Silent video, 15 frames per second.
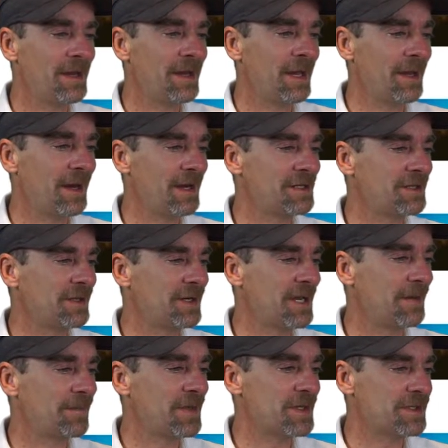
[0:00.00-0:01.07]
And I actually
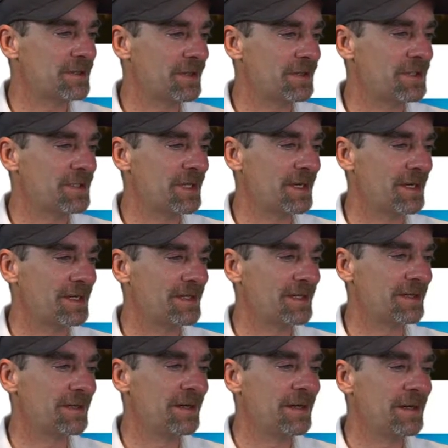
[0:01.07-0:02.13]
kept the search that I
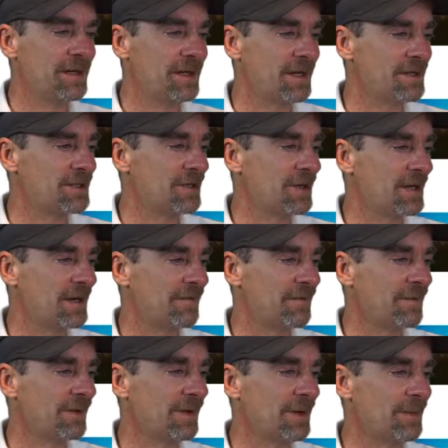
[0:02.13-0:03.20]
did yesterday
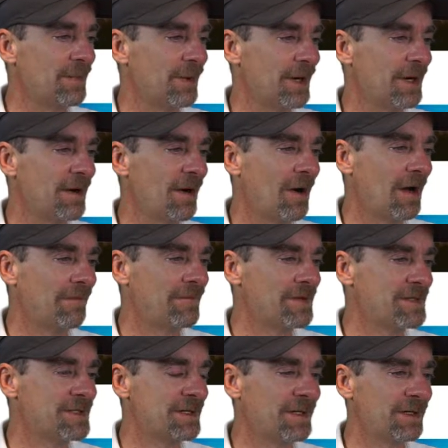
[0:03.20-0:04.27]
for a brick
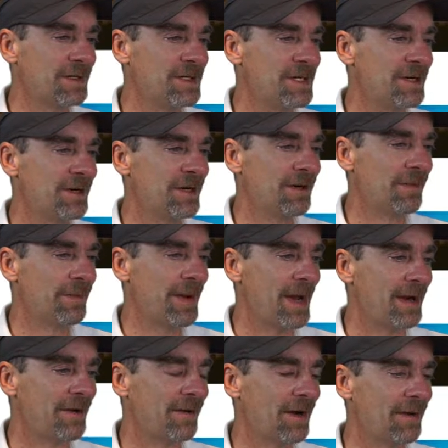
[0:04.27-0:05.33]
office interior
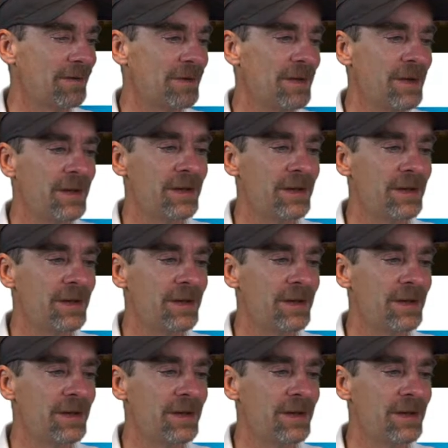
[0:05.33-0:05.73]
background.